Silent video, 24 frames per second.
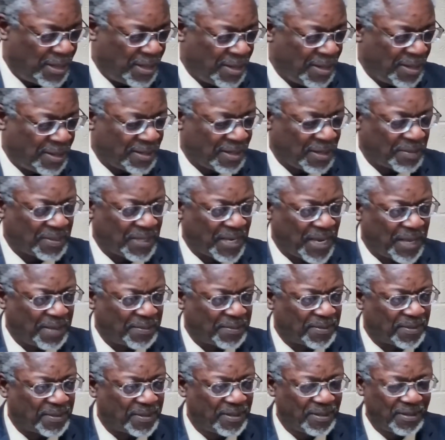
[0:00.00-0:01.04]

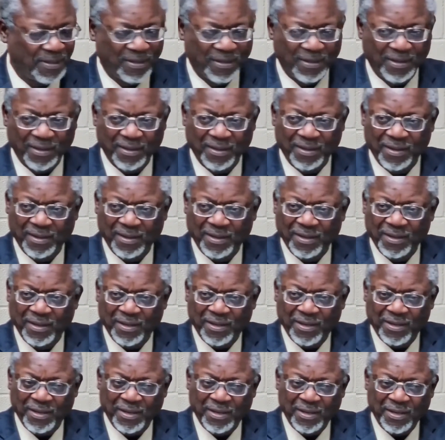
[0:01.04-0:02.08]
Sometimes
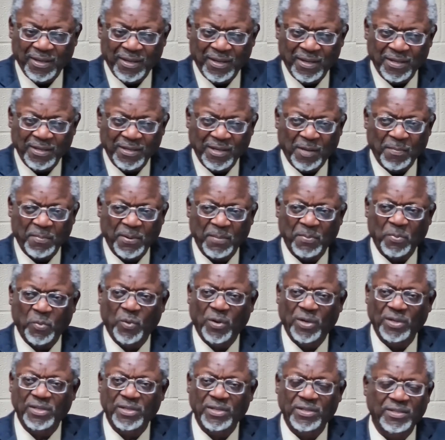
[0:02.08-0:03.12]
some people
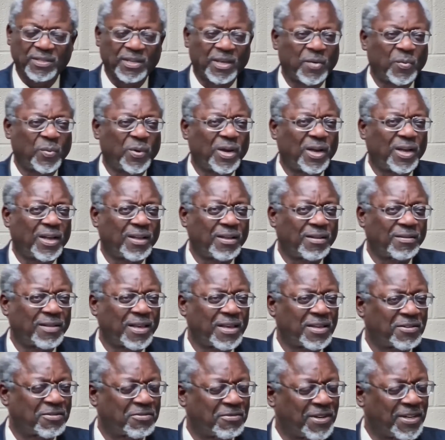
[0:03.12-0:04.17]
want to say, well,
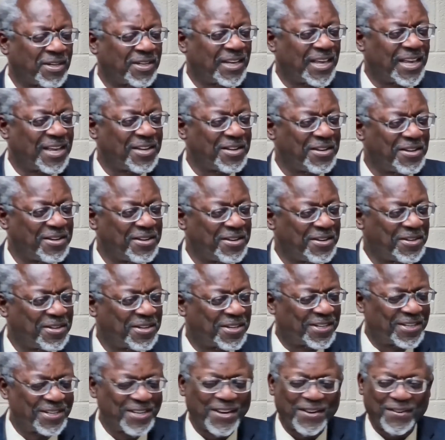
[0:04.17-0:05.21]
that's really not good
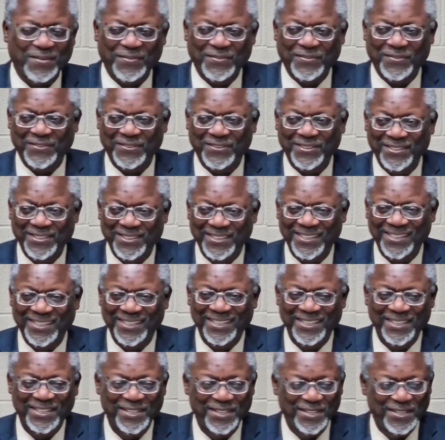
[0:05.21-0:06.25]
enough
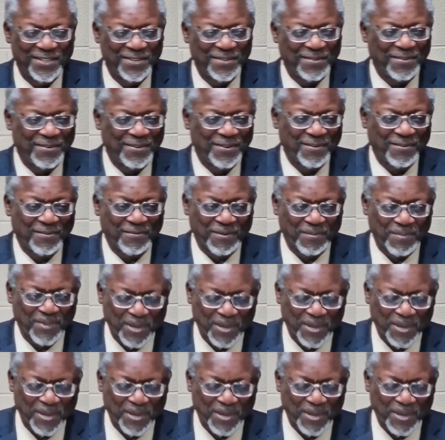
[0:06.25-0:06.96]
from their